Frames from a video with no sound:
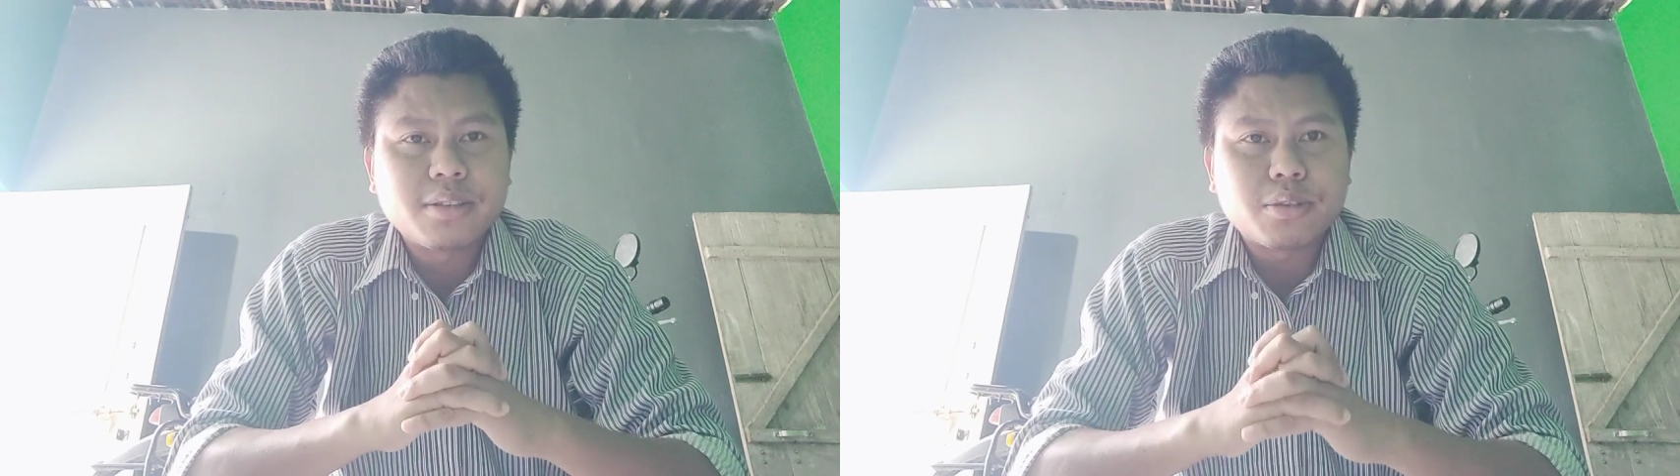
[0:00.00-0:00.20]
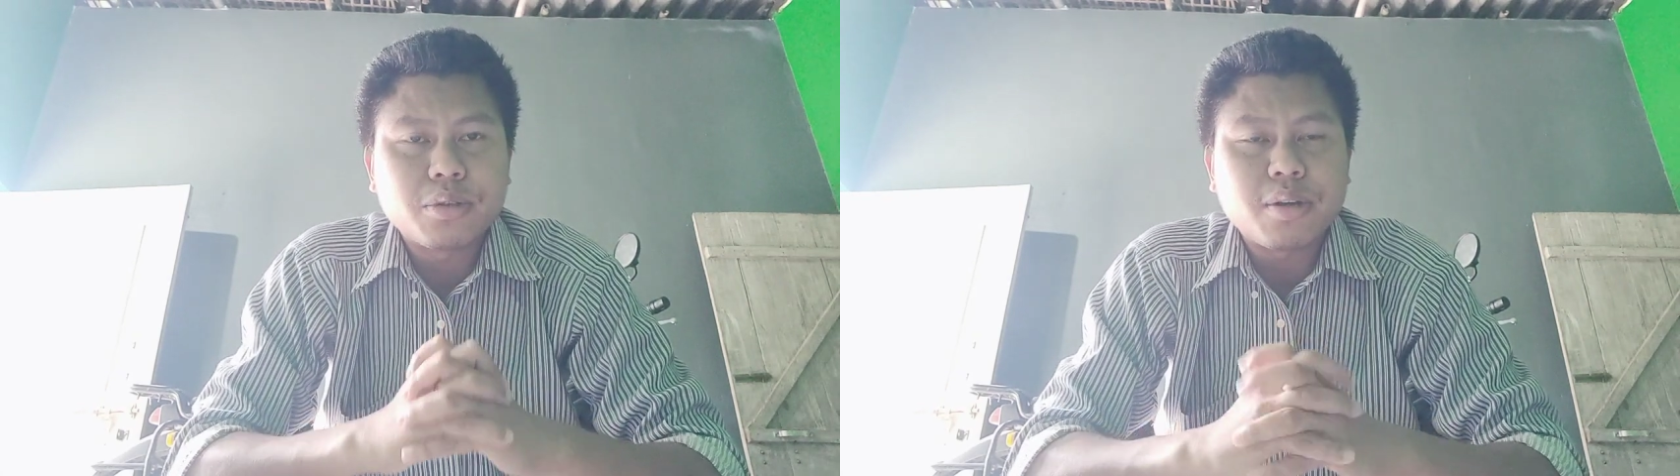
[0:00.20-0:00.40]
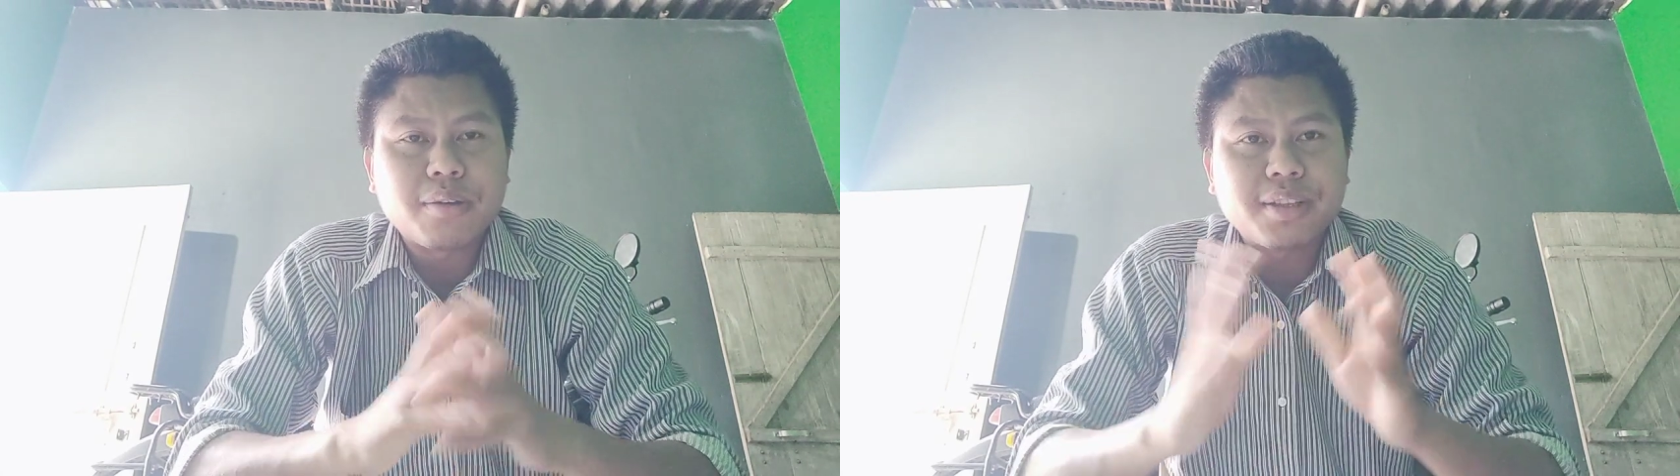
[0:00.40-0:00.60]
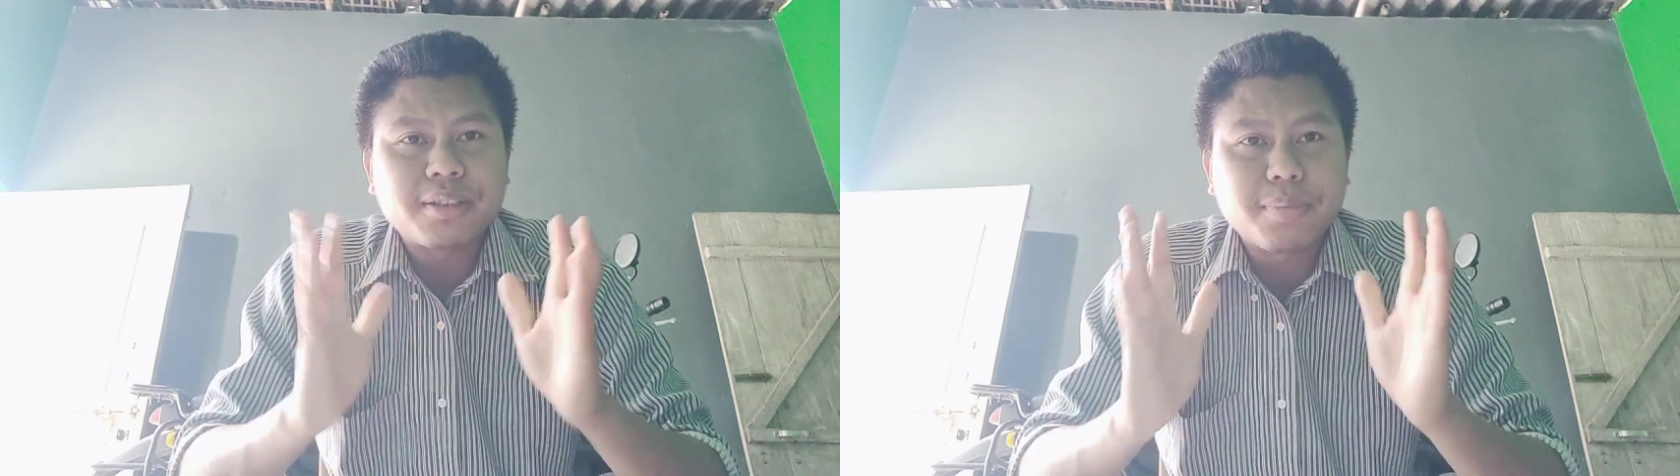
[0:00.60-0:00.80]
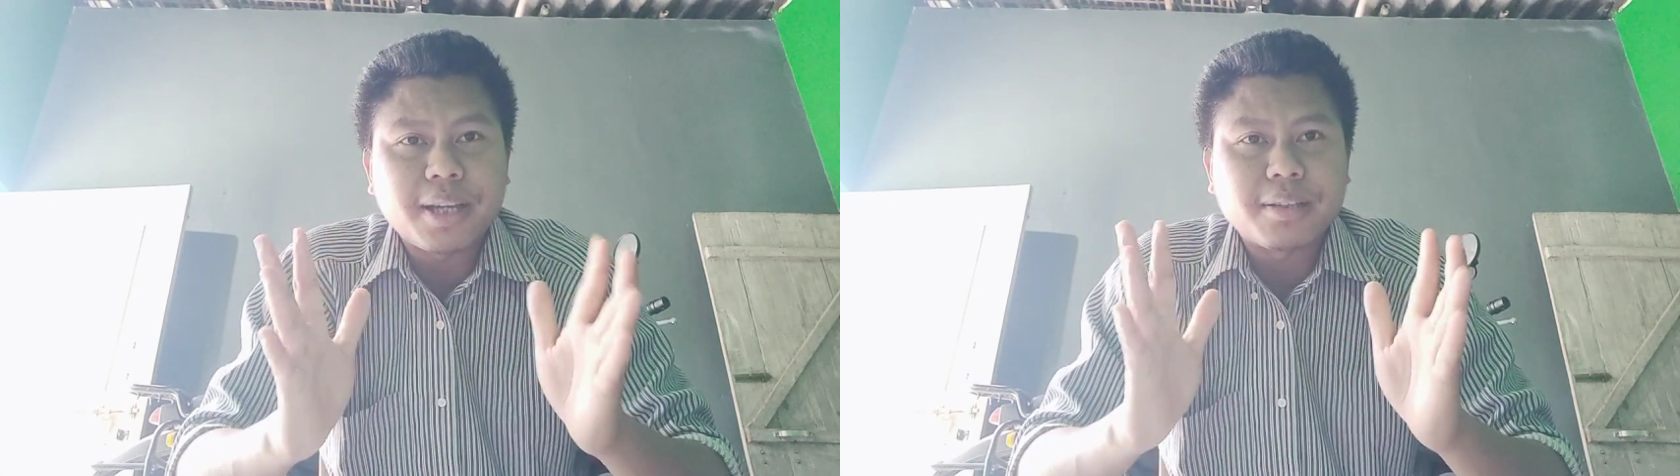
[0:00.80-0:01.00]
So
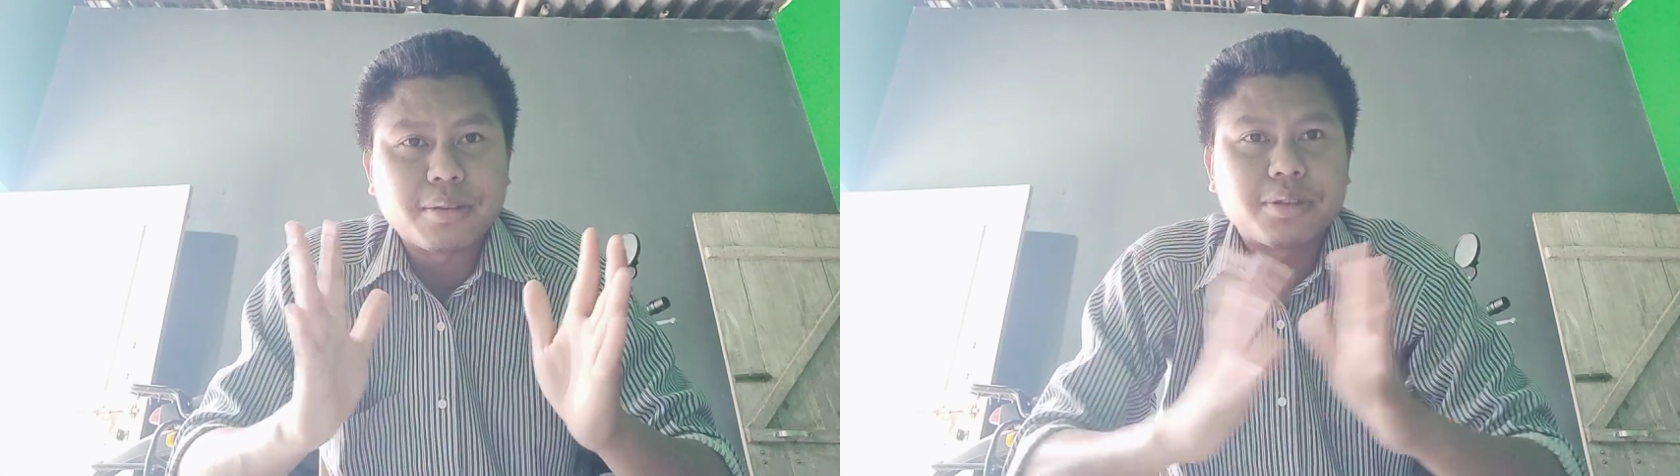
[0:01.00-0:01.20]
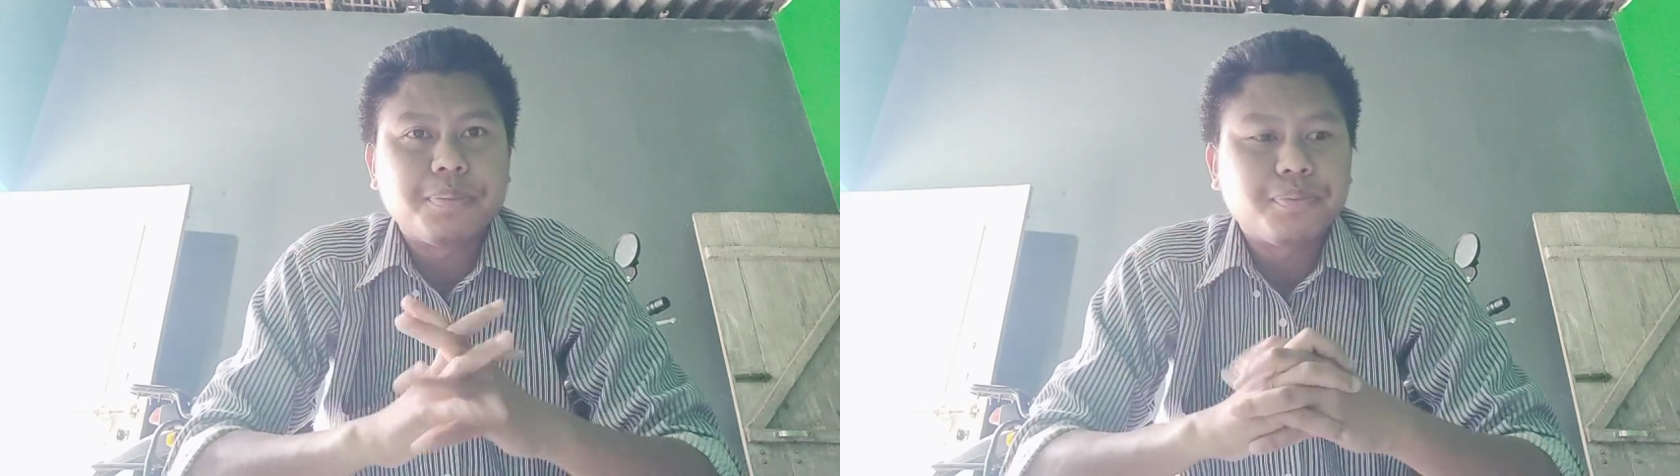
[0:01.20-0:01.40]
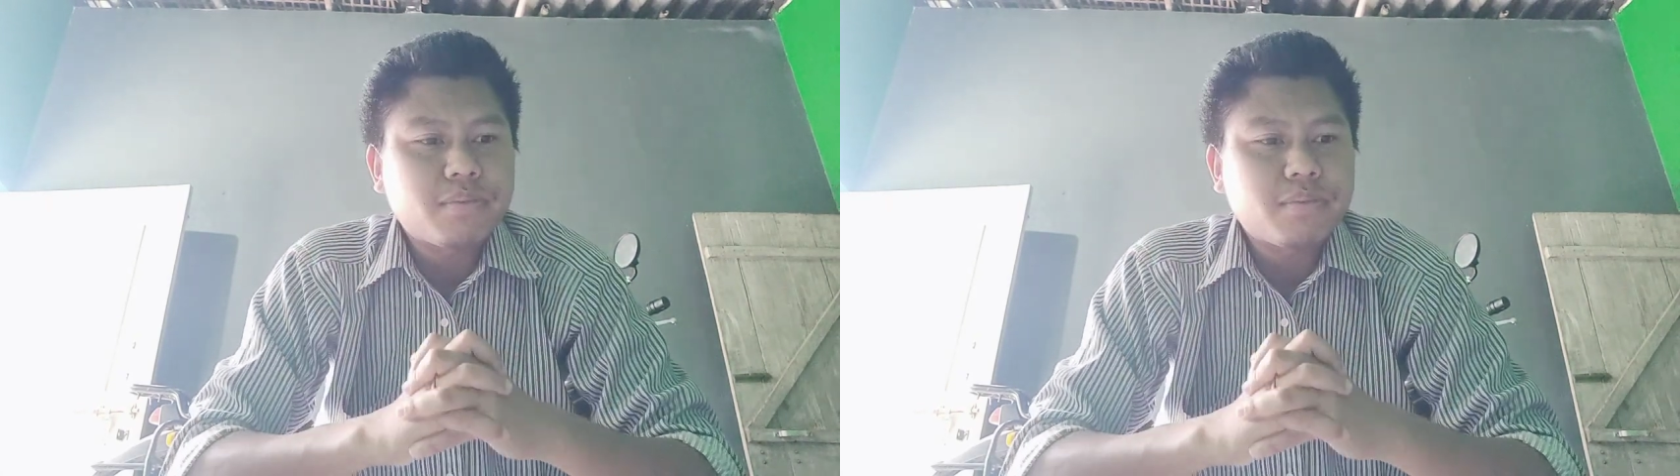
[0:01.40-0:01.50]
always buy it good.